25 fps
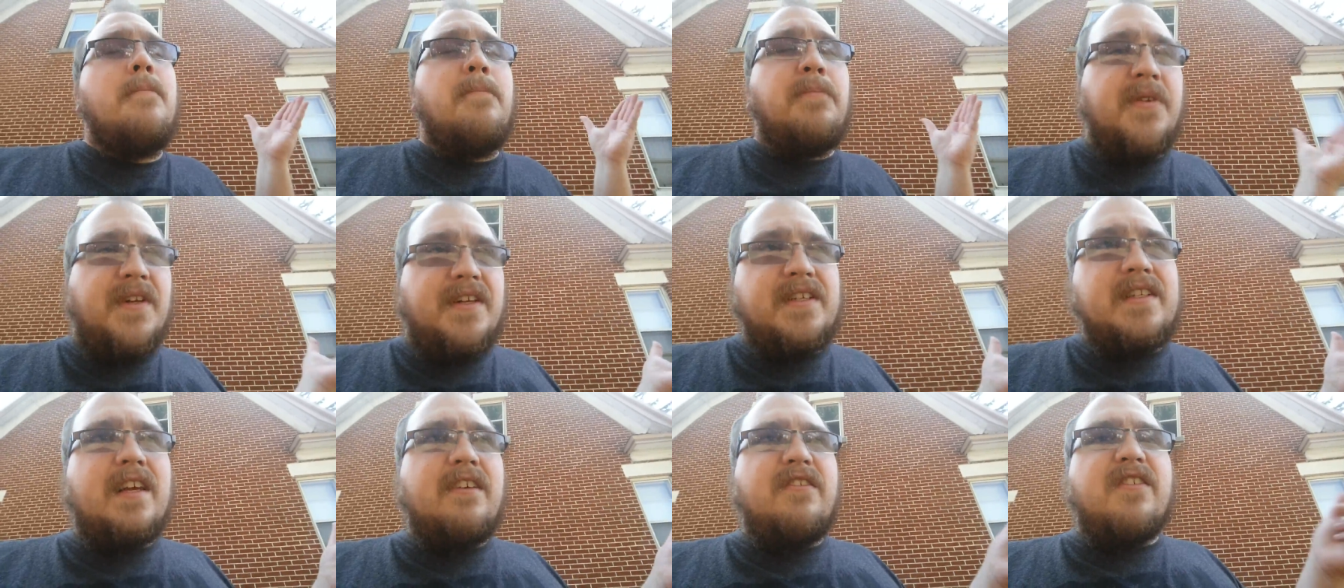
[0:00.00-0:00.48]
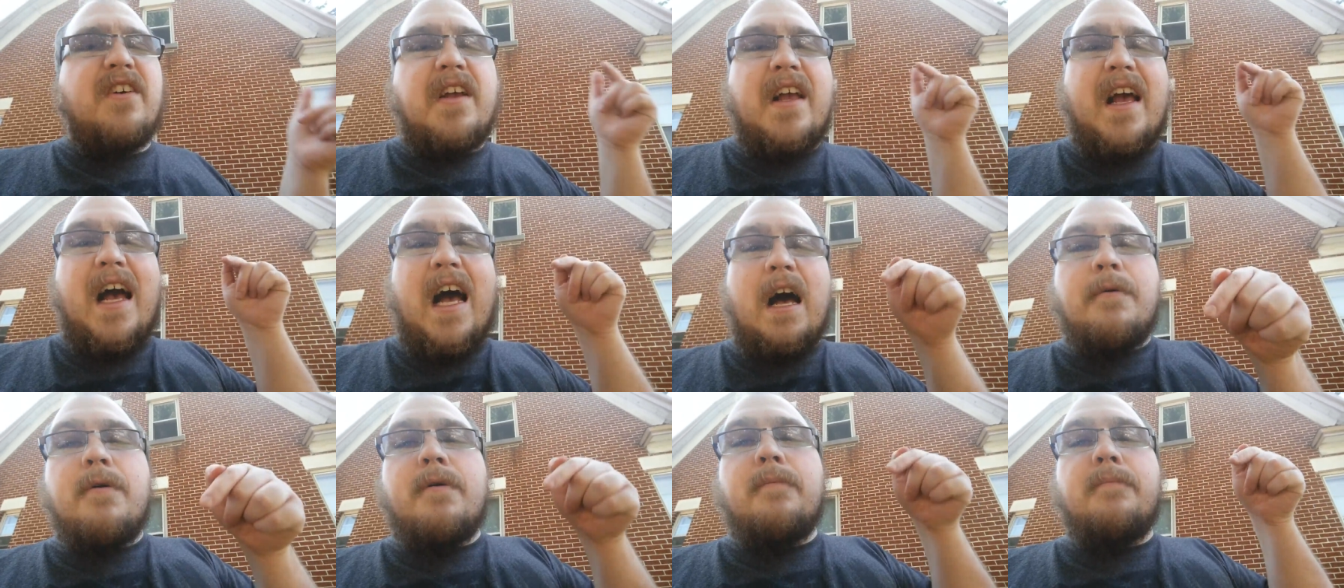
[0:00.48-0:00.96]
please leave a
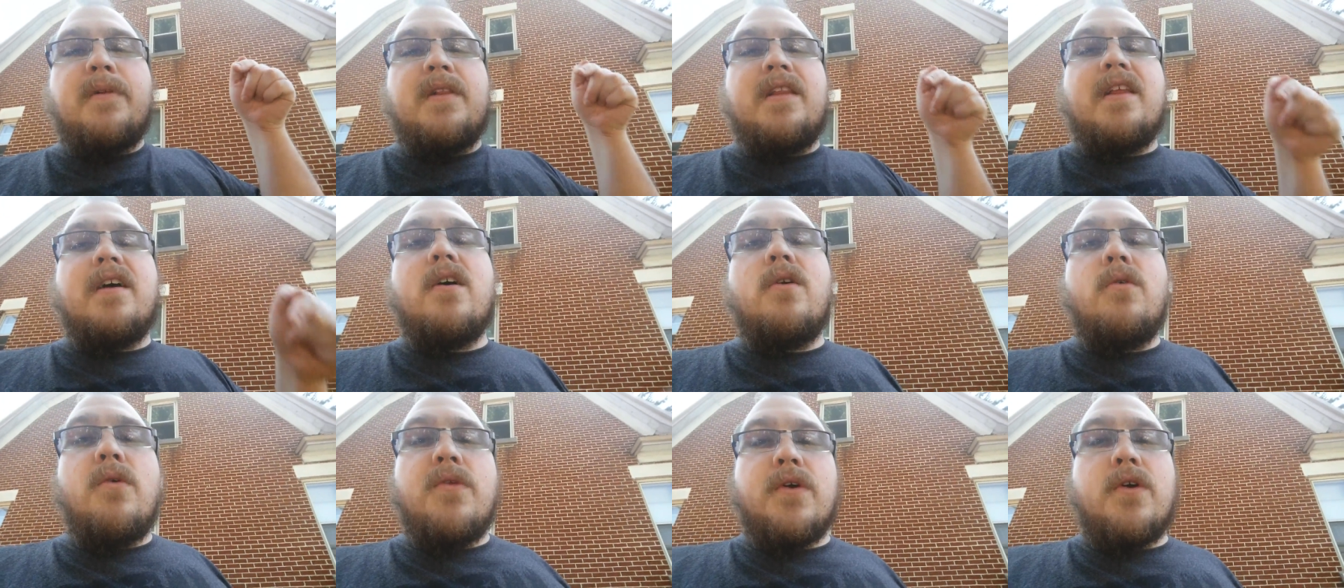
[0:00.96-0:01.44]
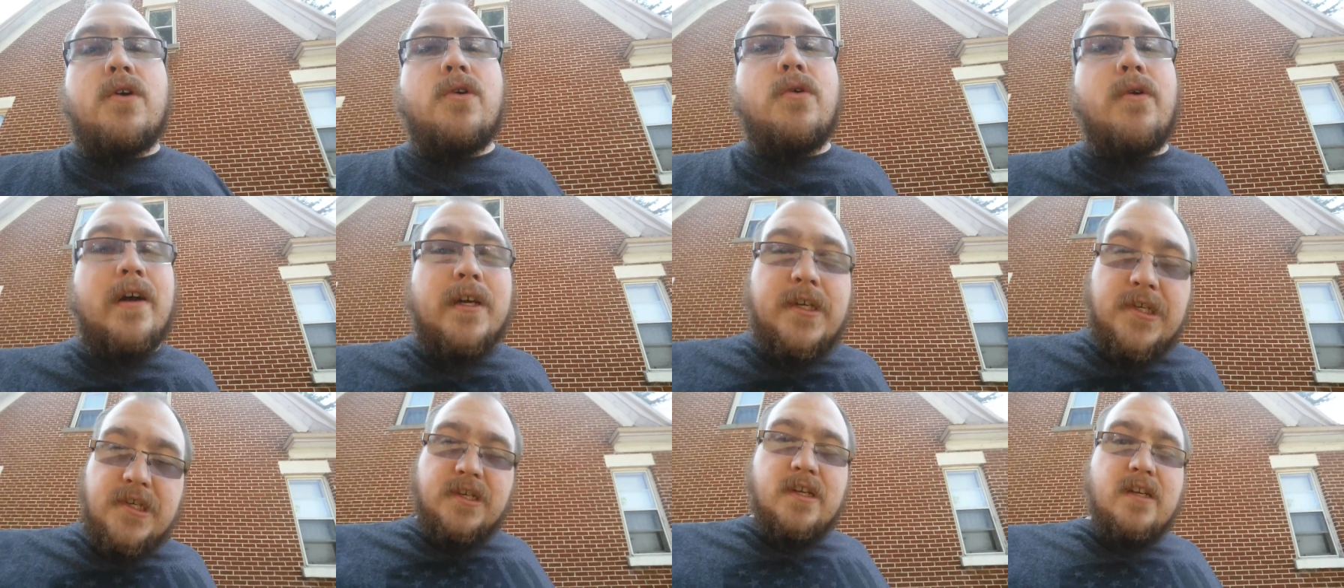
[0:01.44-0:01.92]
comment below with a
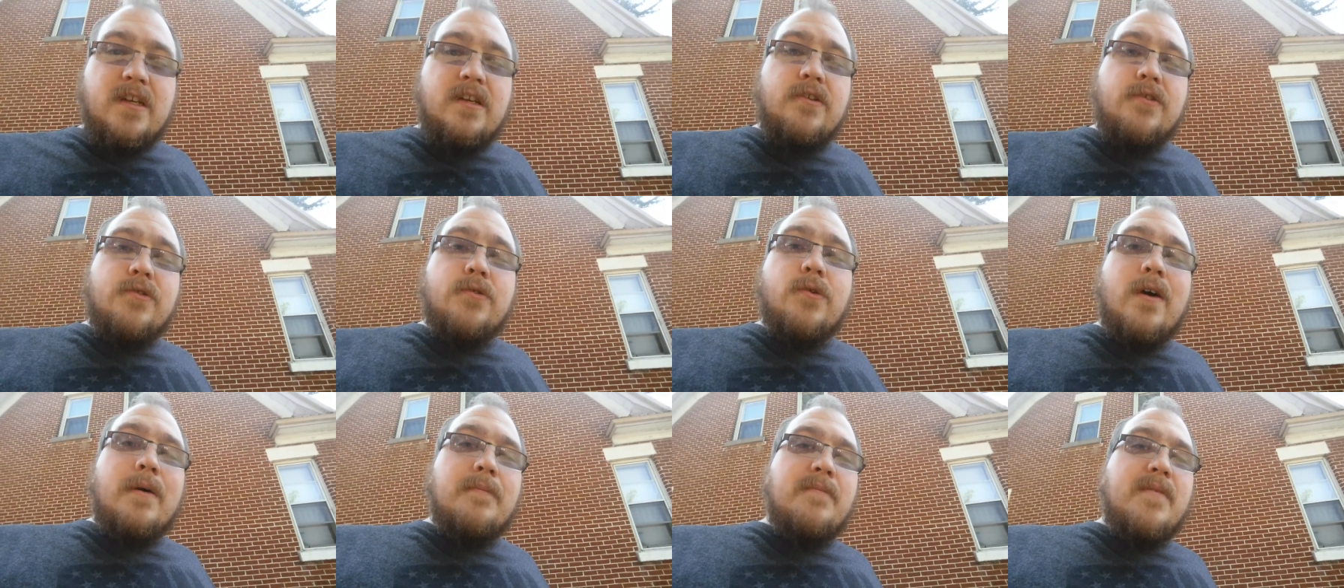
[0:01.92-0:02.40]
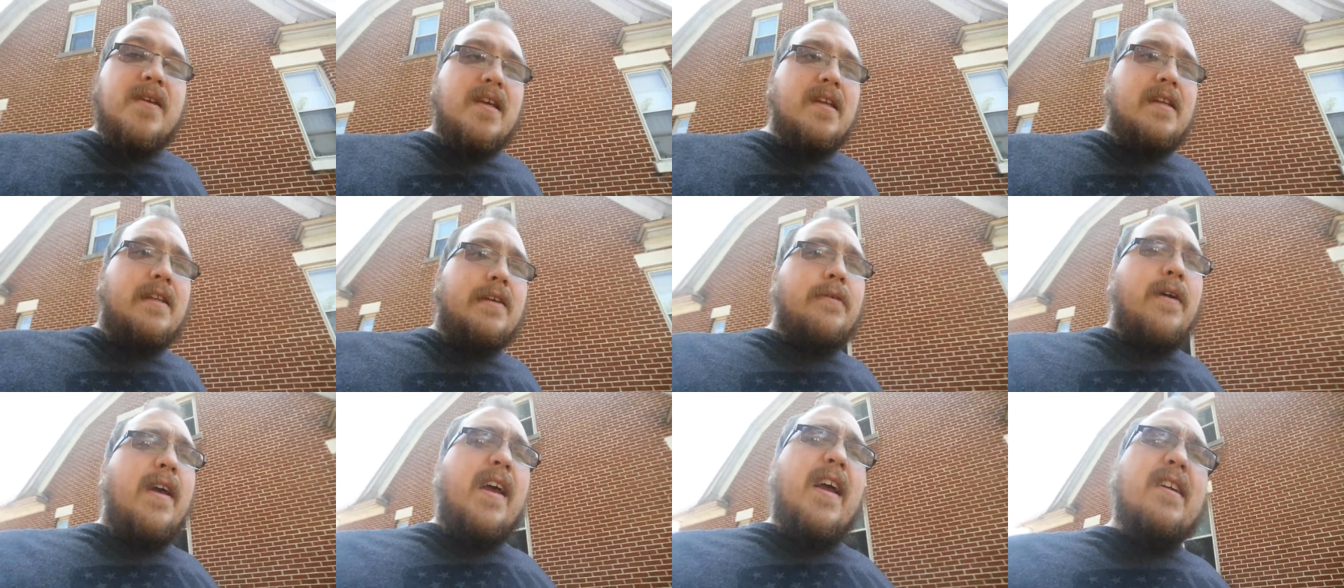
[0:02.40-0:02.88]
question you want me
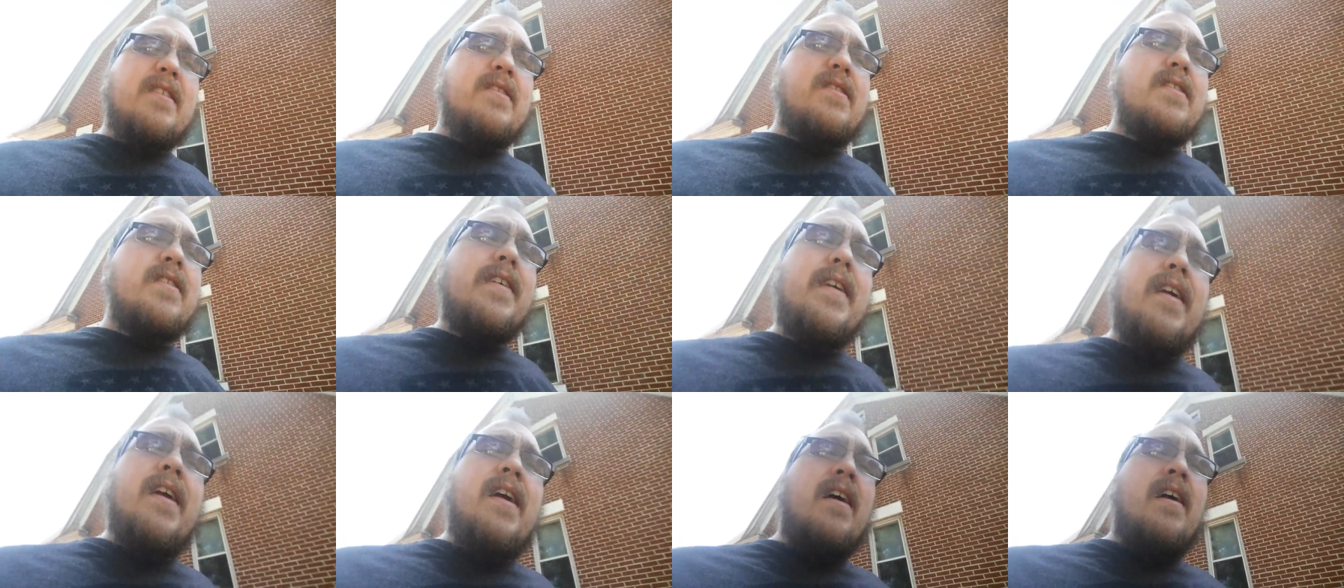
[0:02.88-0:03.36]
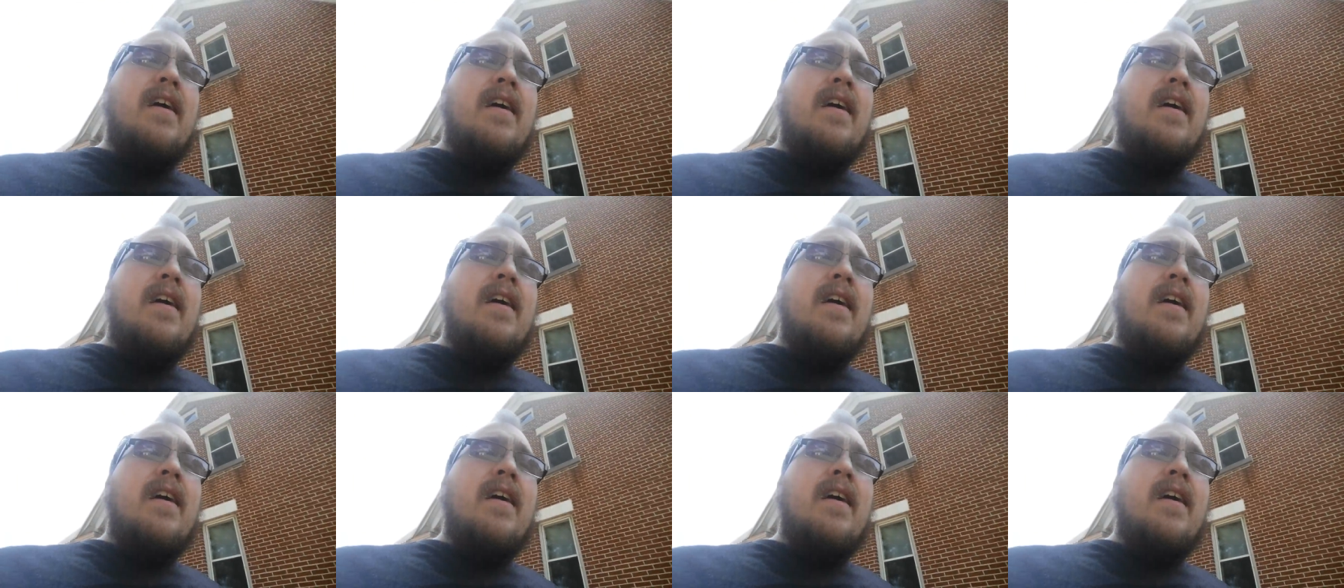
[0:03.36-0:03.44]
to answer,